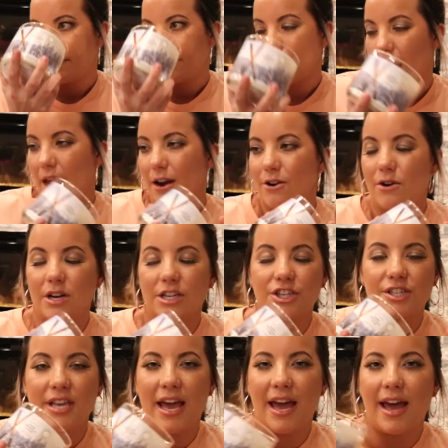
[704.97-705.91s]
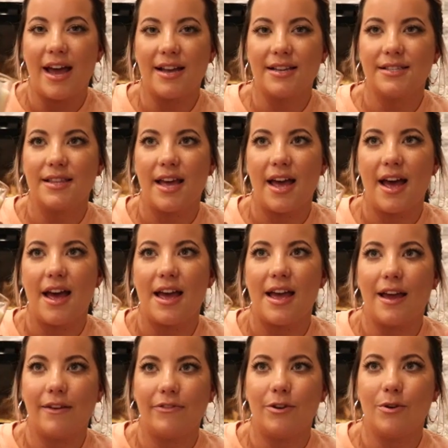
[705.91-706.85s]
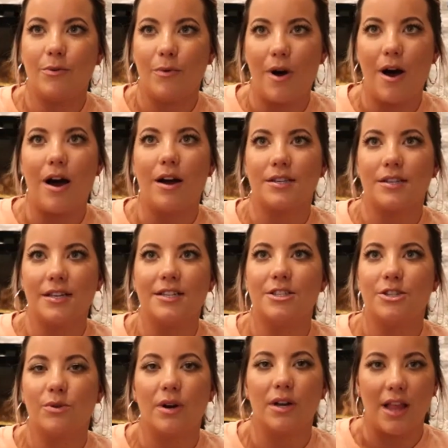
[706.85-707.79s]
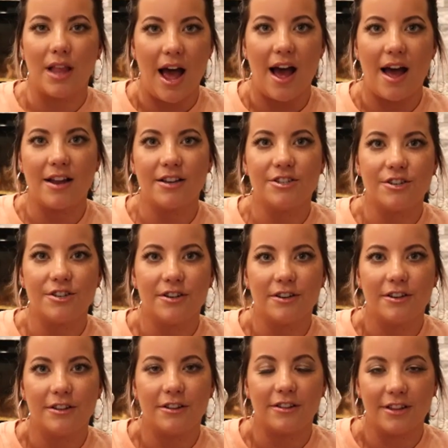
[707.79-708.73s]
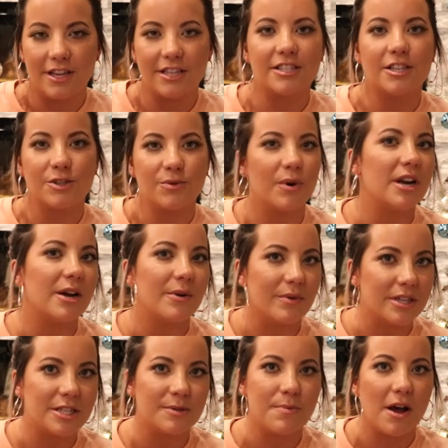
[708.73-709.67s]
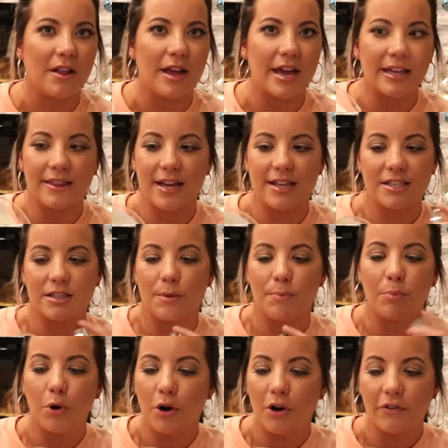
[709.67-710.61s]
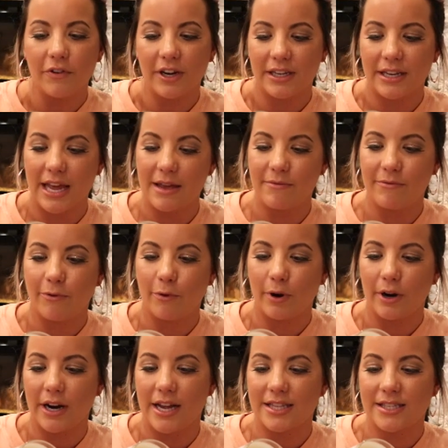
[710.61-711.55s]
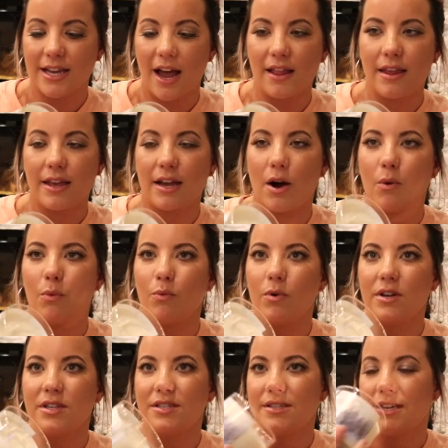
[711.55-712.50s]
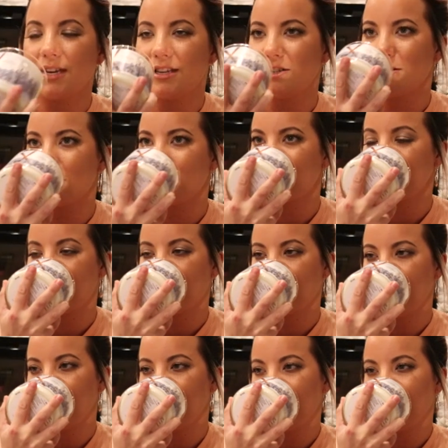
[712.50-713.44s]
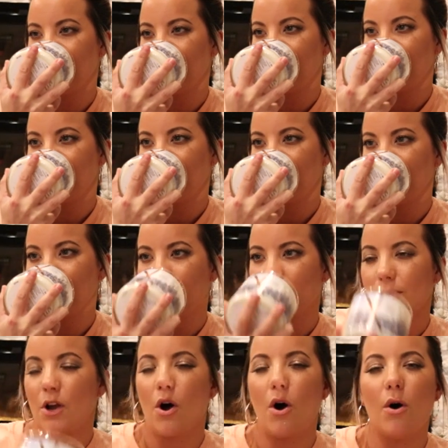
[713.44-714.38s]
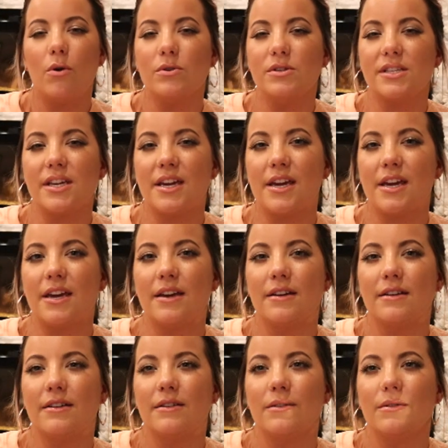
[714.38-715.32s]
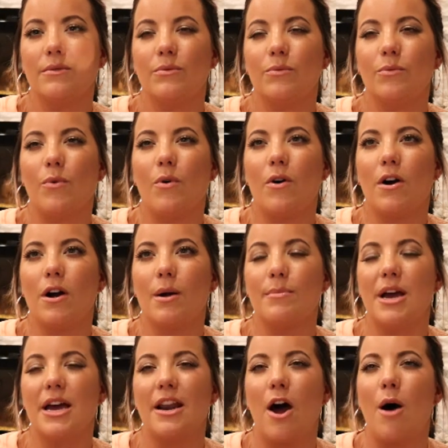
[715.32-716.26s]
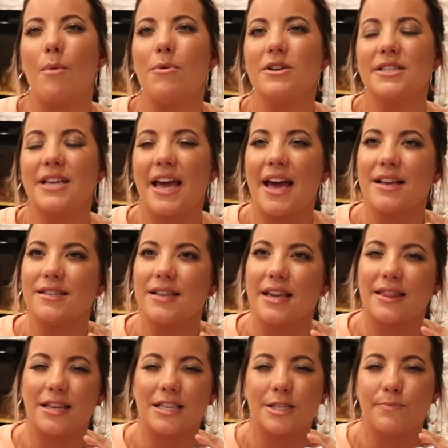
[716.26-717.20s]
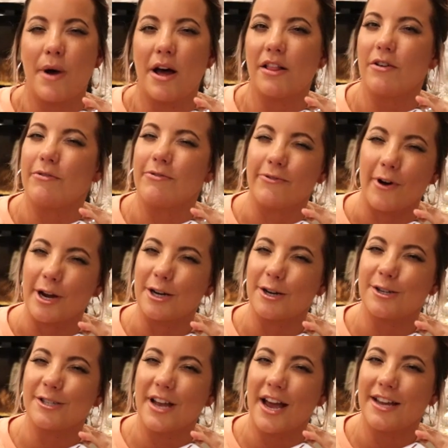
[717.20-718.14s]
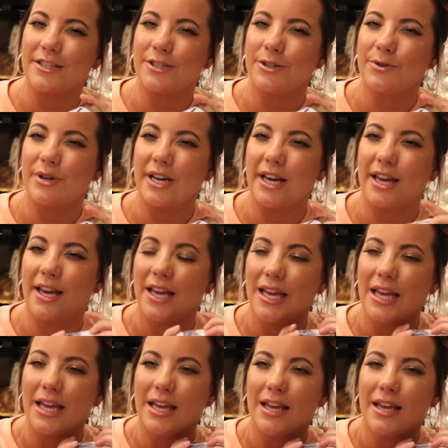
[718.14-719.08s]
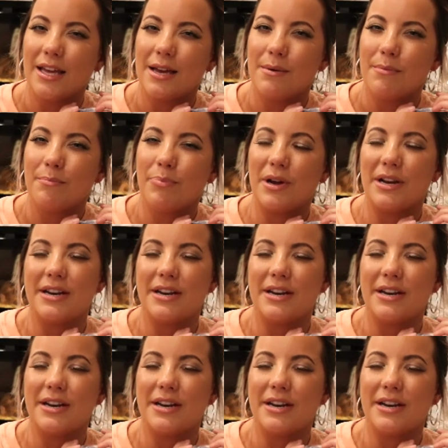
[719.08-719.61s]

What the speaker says: I don't know. It just has that if you walked into a lodge, this is what it would smell like. That's the perfect name for it. It's got like a woodsy, just cozy, warm. It almost has like the smell of fireside to it, but